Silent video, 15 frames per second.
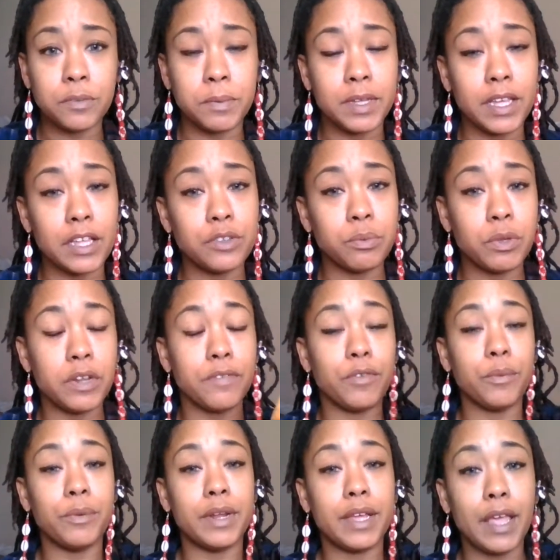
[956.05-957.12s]
But guess what? If you
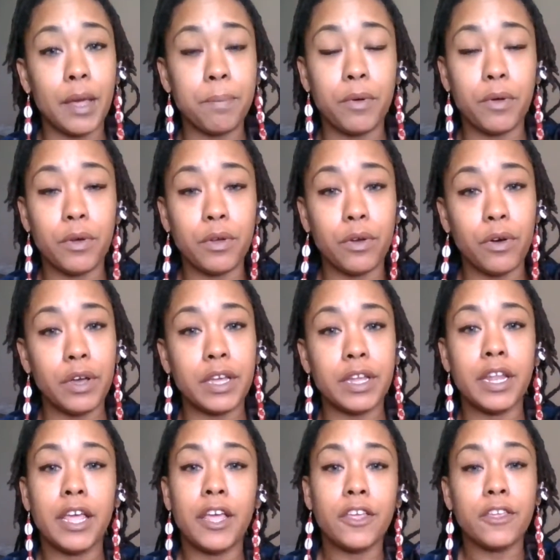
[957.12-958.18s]
would have kept on going,
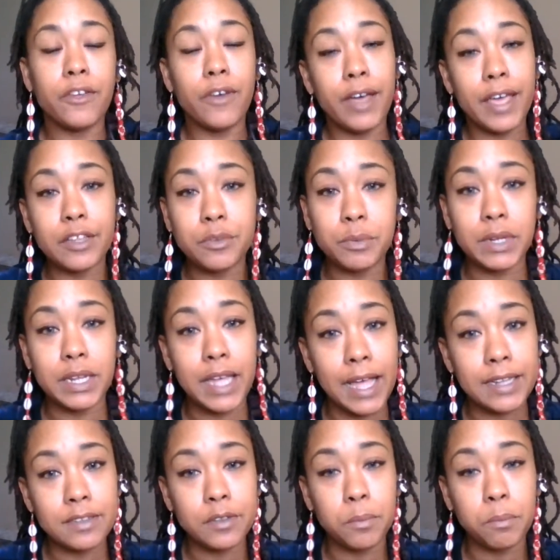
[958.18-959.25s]
your ass would have
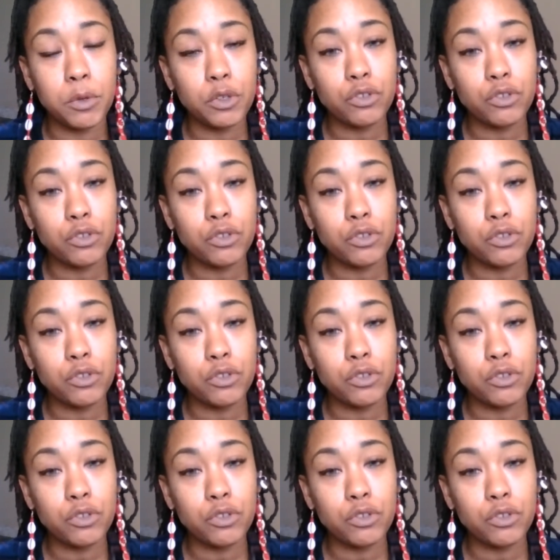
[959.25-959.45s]
gotten into more